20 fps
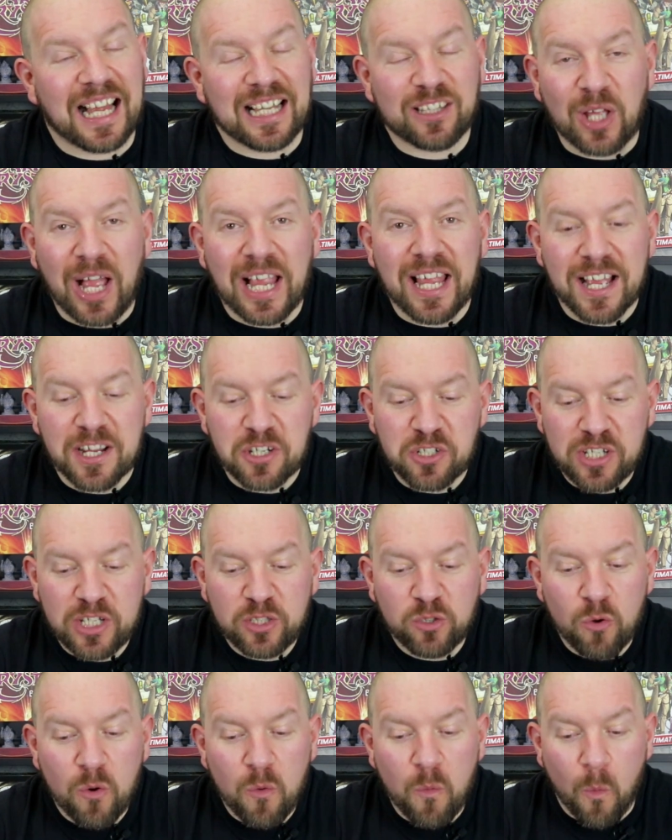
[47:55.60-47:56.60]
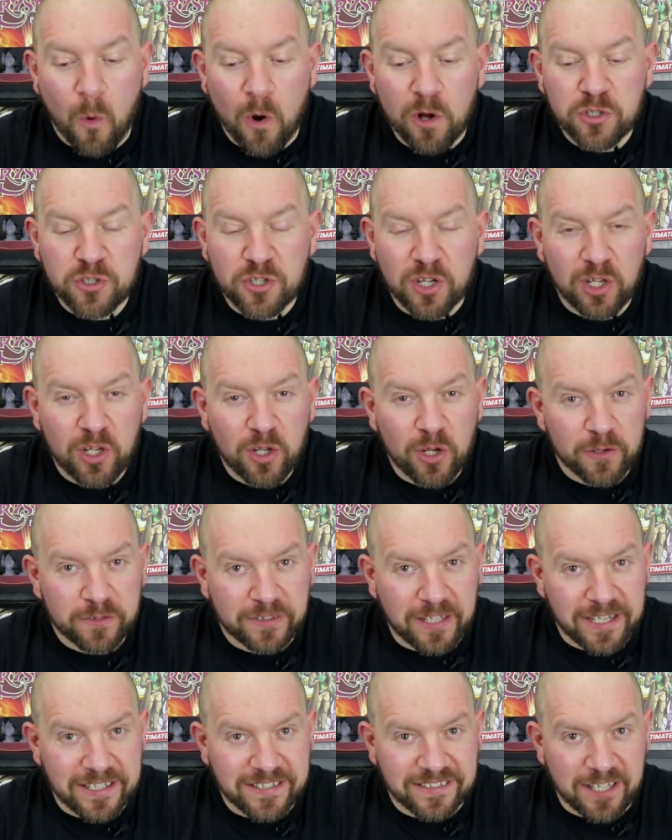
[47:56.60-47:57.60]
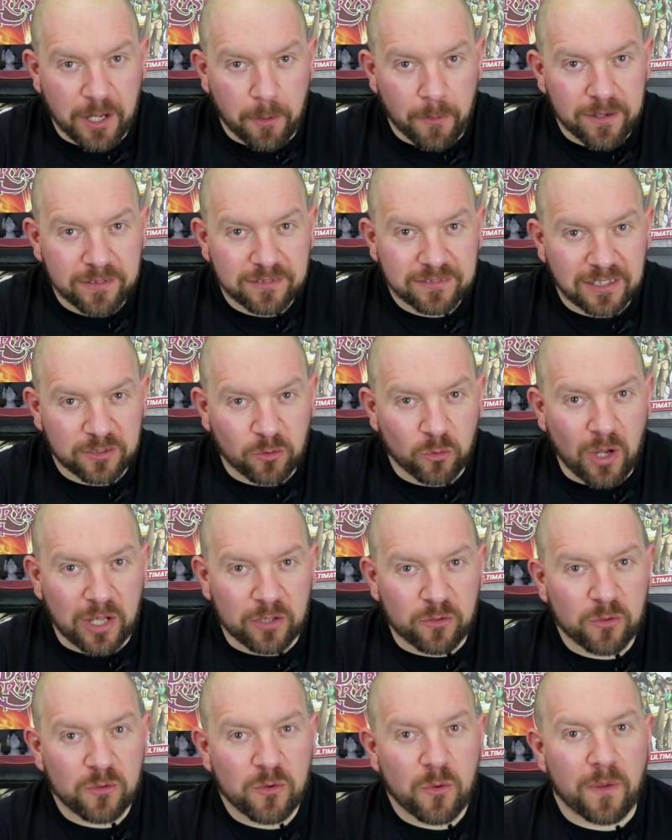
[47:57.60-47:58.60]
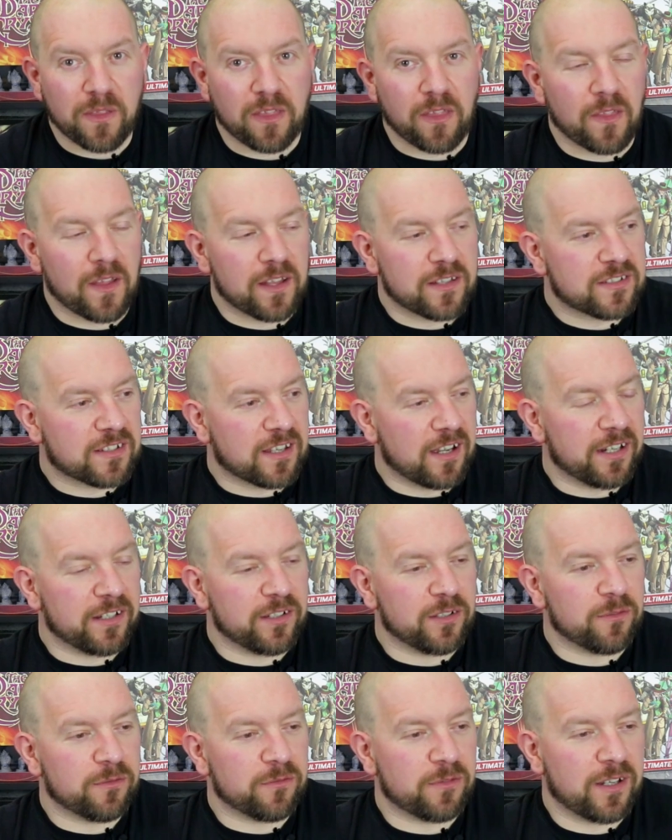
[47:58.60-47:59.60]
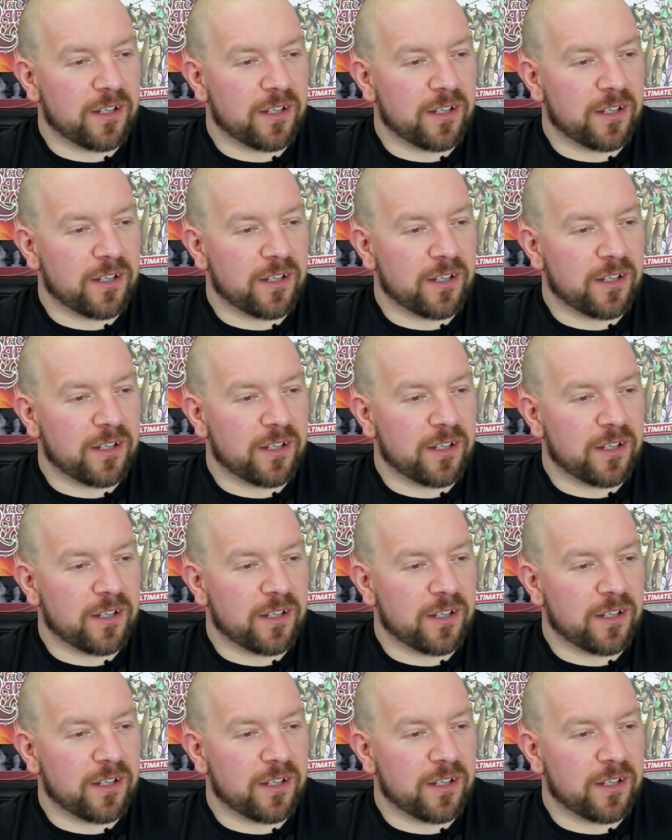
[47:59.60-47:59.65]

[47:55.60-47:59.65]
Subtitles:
I actually don't watch a lot of Dice Tower. I don't know whether that's kind of